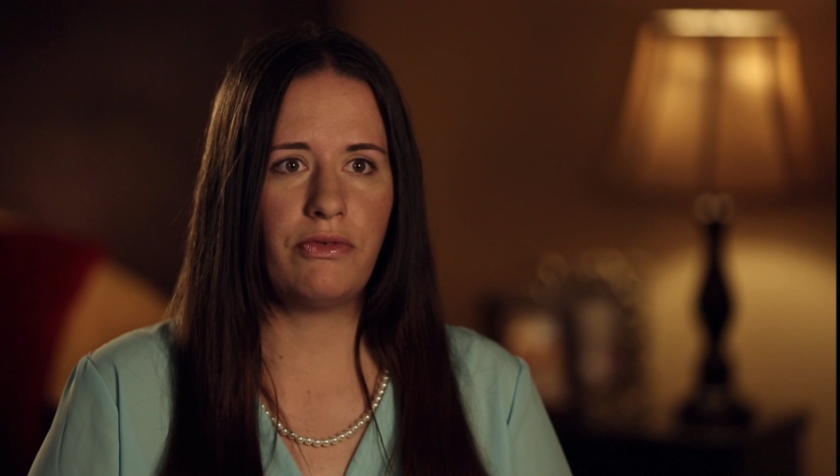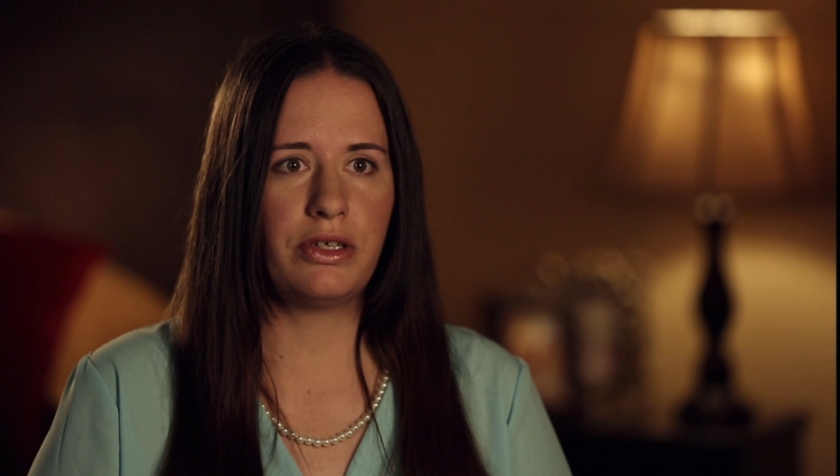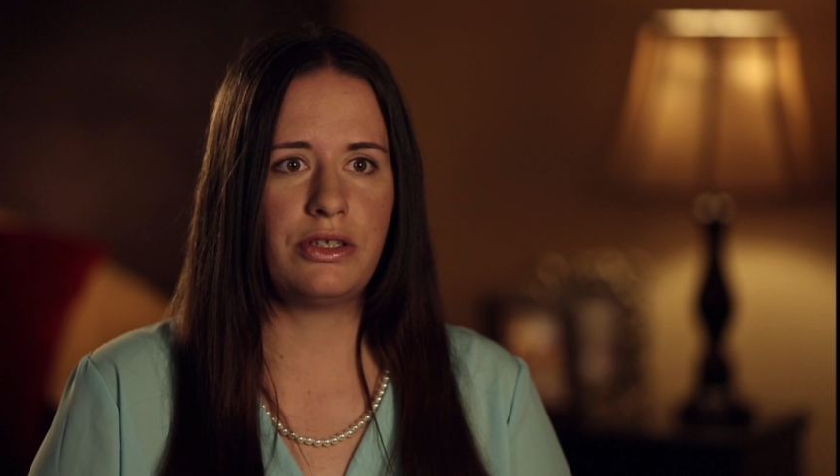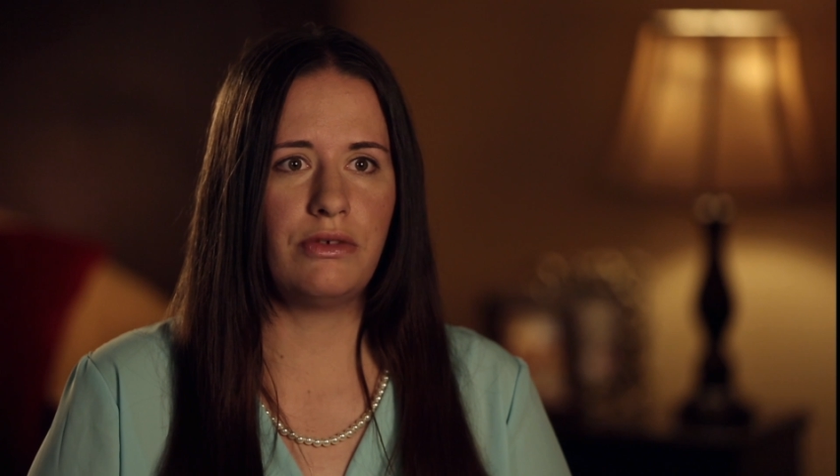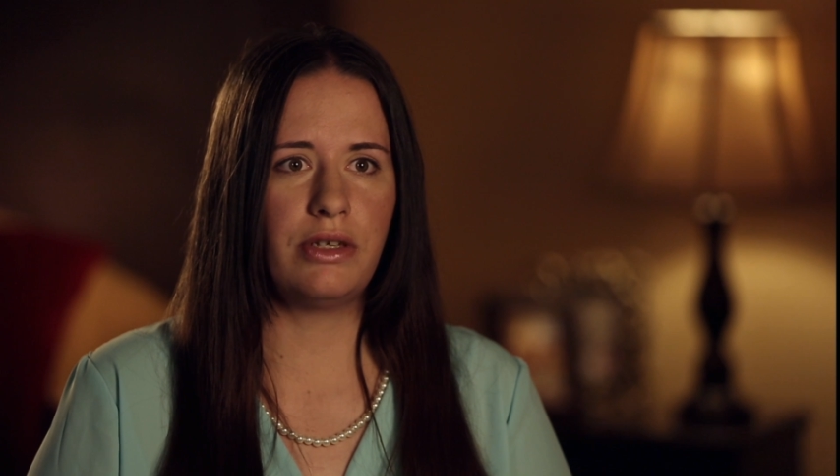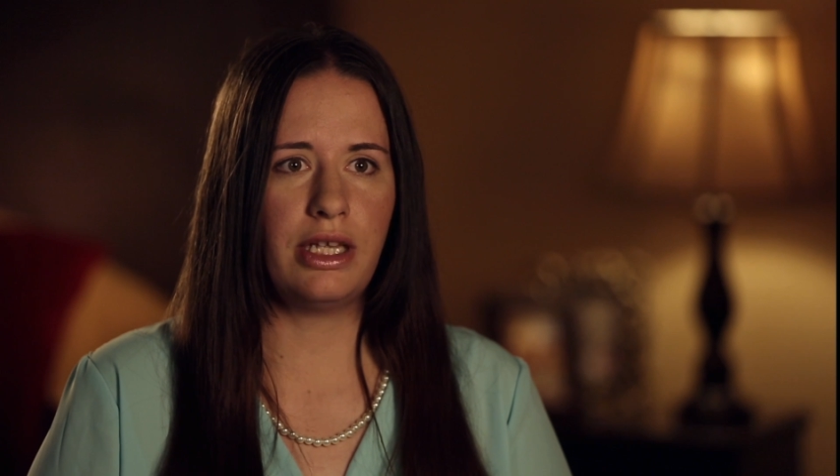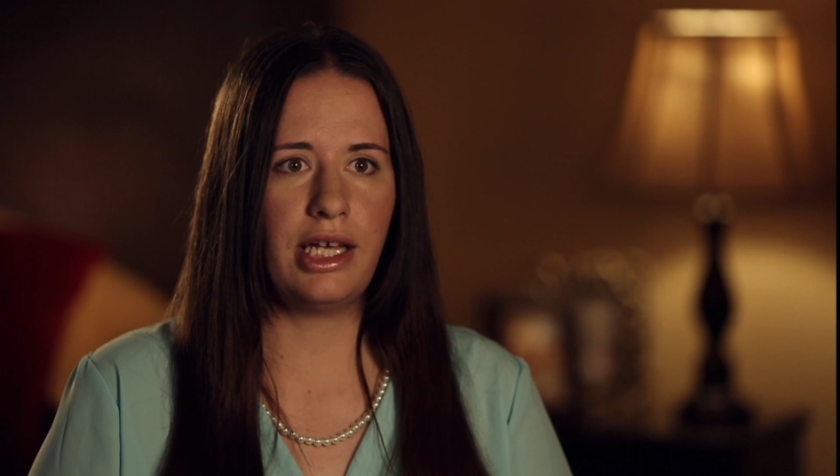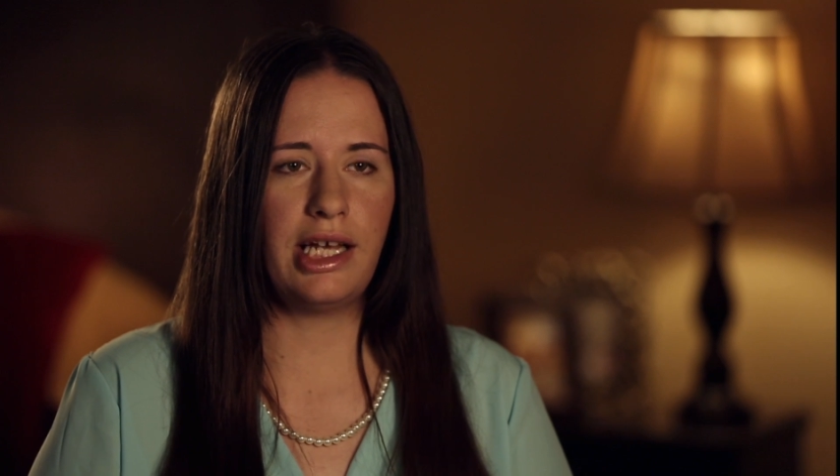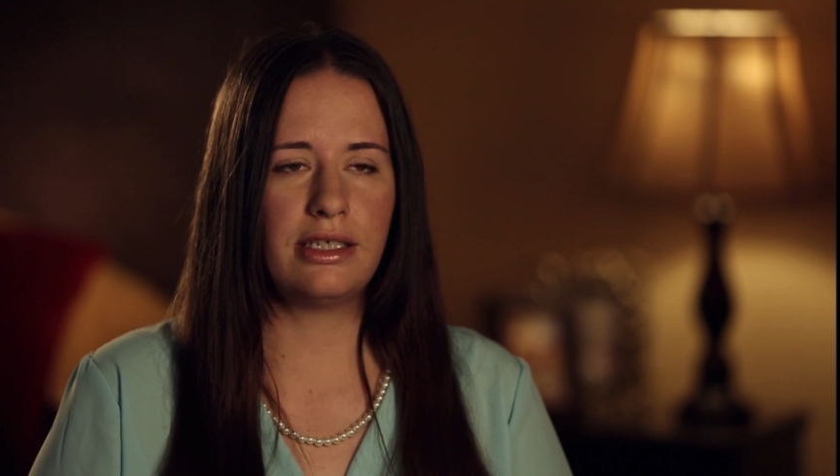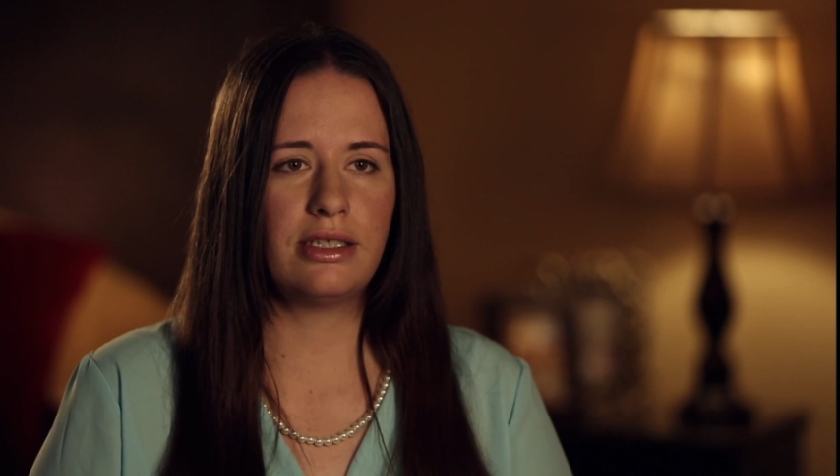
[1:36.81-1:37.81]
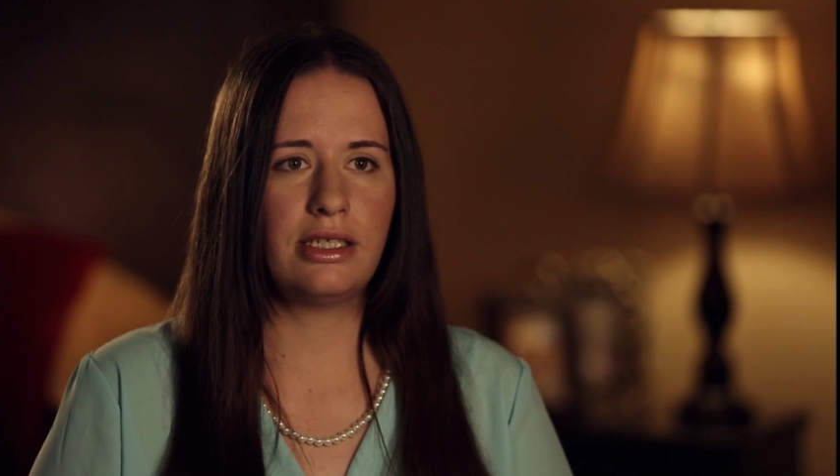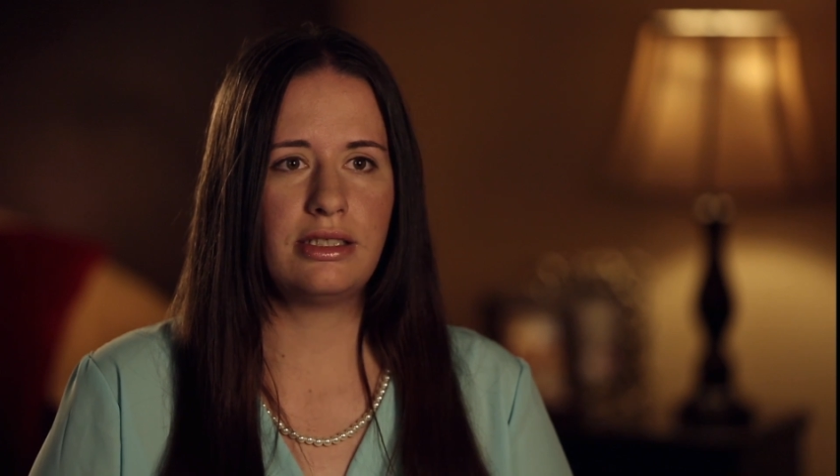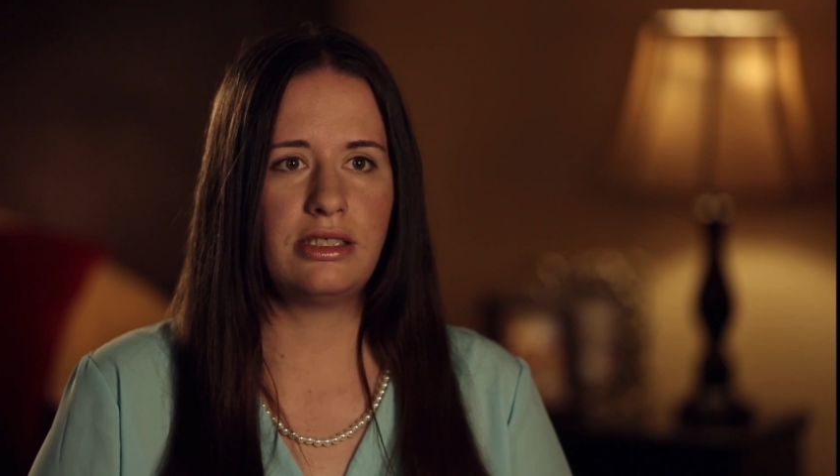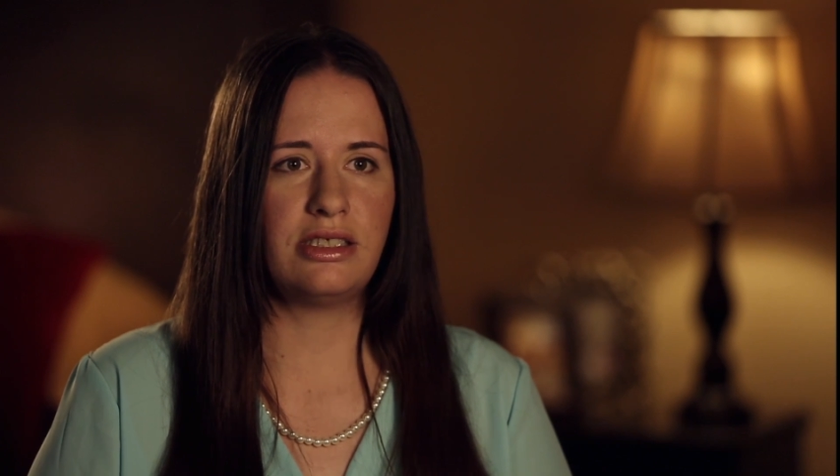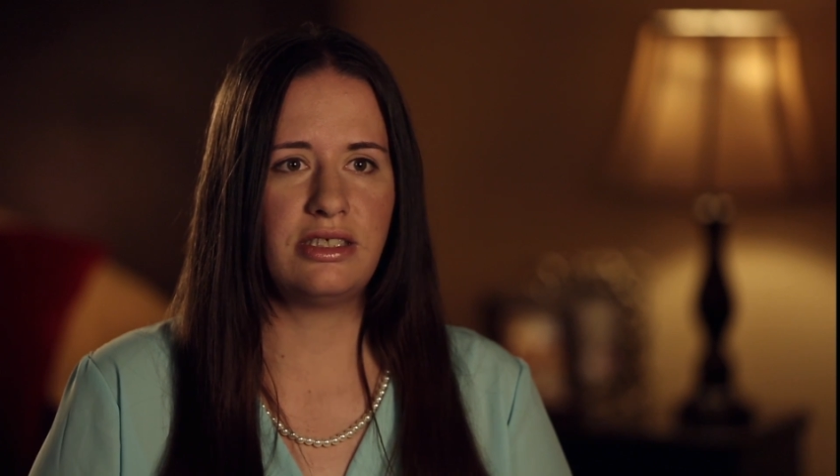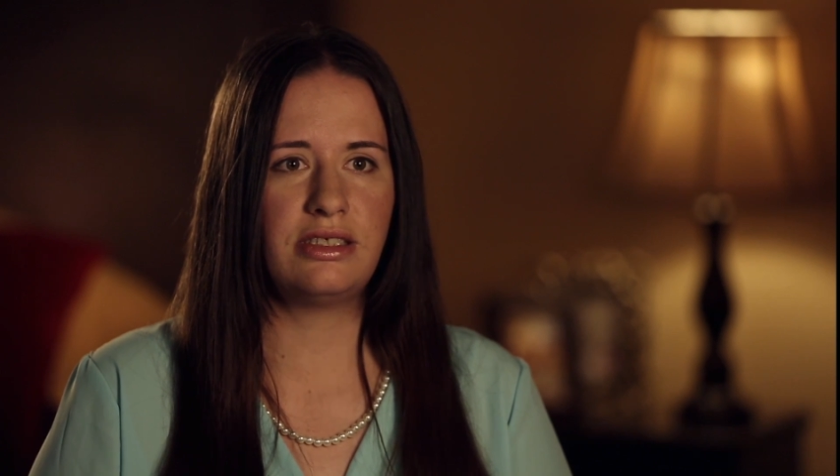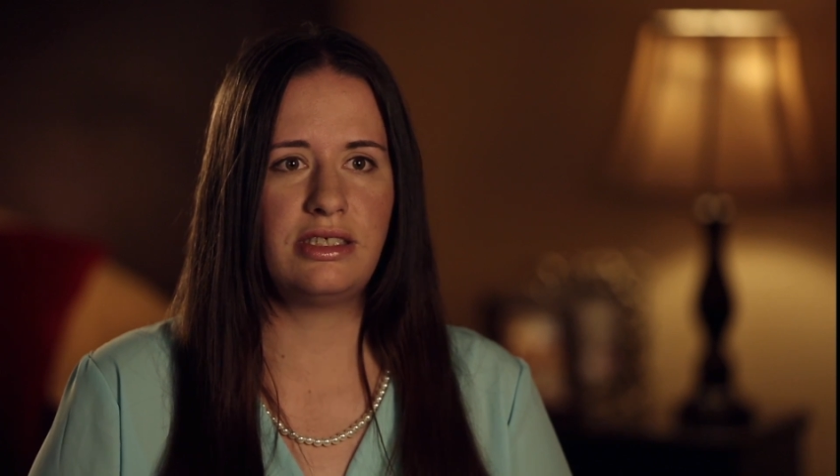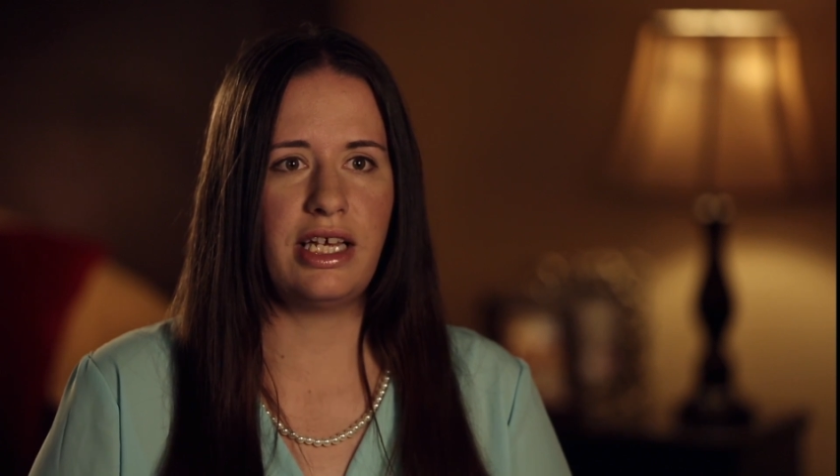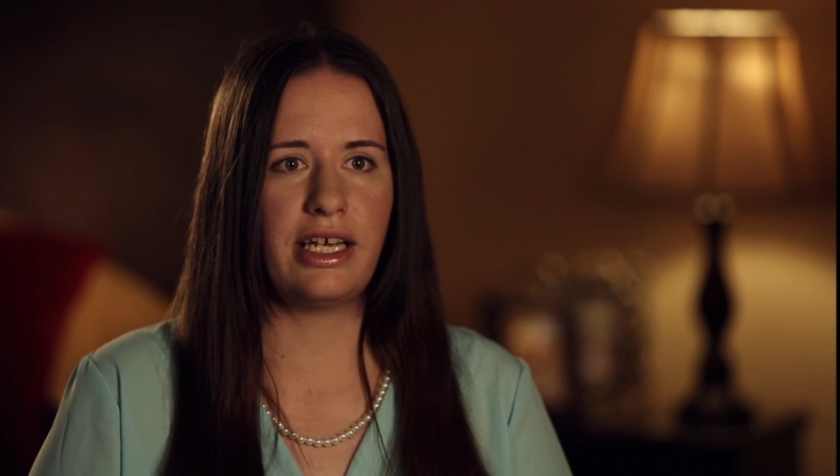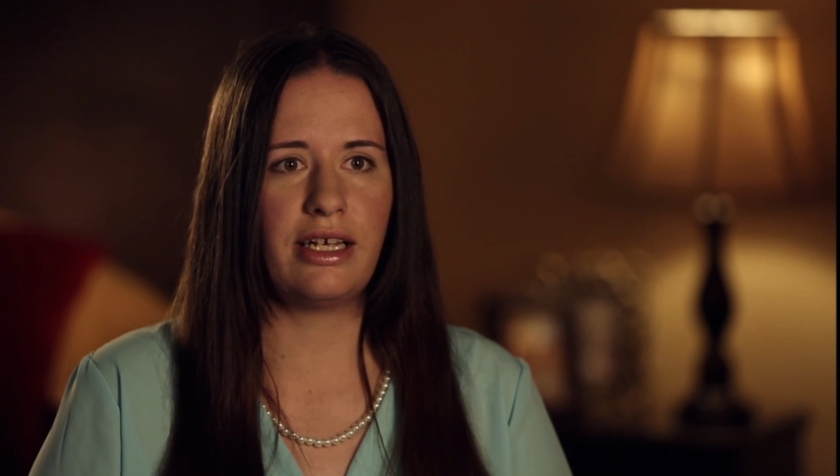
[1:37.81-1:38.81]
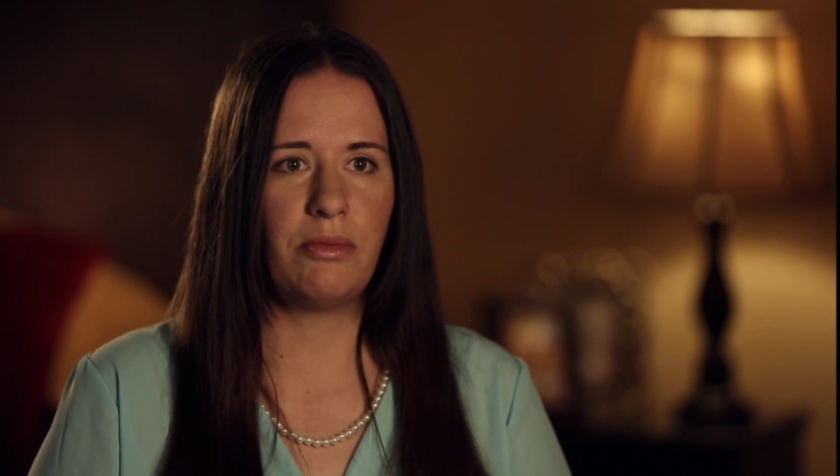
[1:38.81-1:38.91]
for doing that. That's just sick.